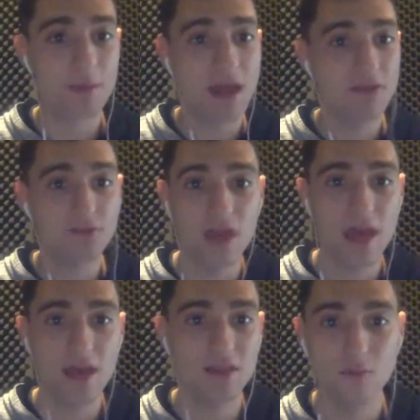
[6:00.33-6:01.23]
and after
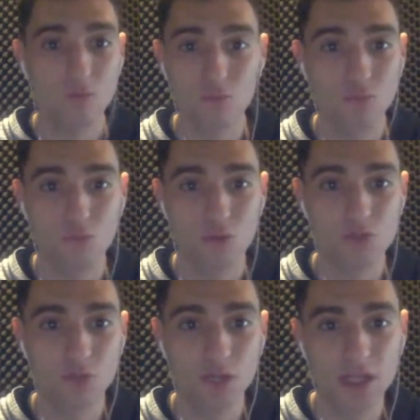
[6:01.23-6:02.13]
that was
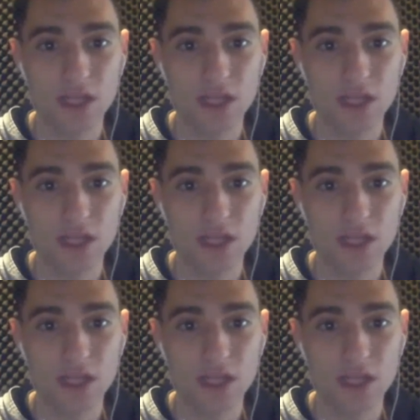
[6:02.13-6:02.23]
really